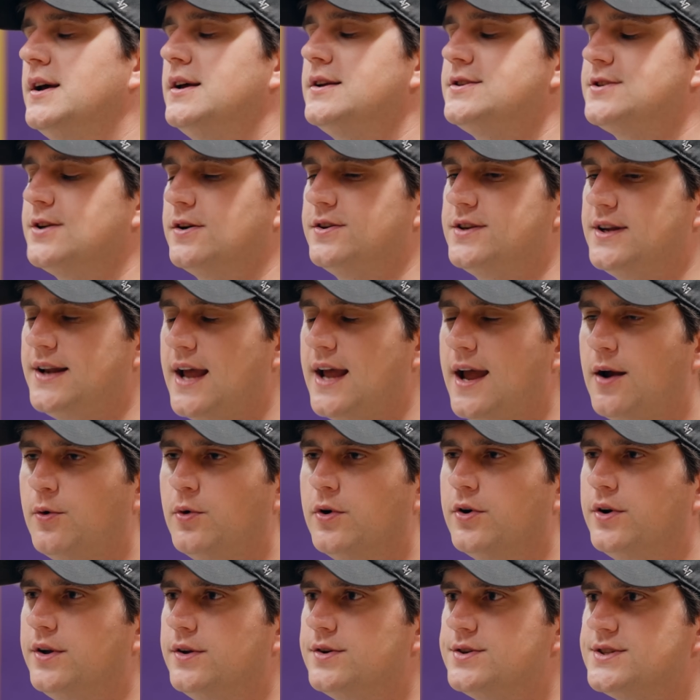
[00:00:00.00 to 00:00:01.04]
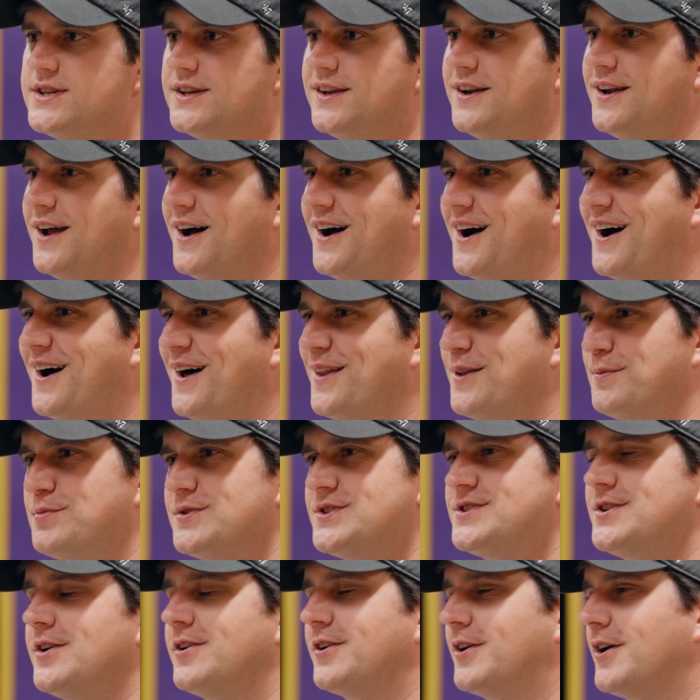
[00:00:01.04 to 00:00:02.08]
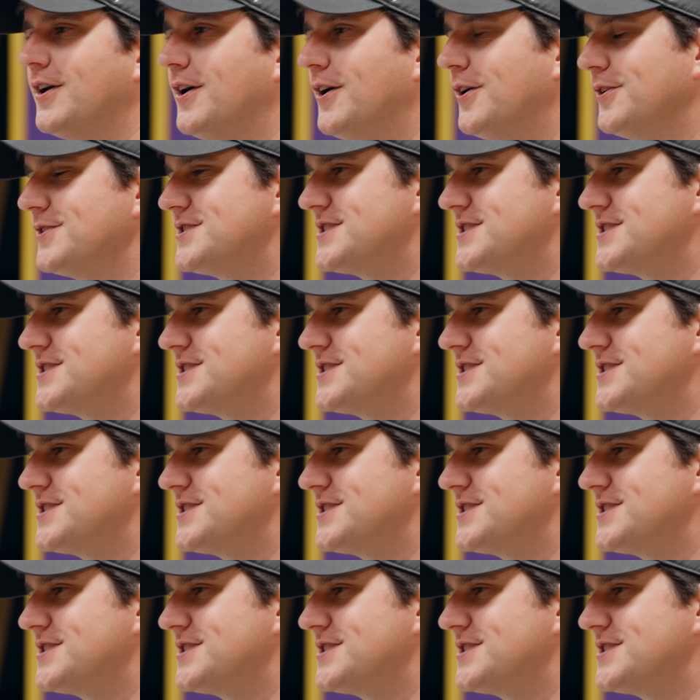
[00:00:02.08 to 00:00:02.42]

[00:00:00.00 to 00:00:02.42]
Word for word: So today we were using uh, the Prosoco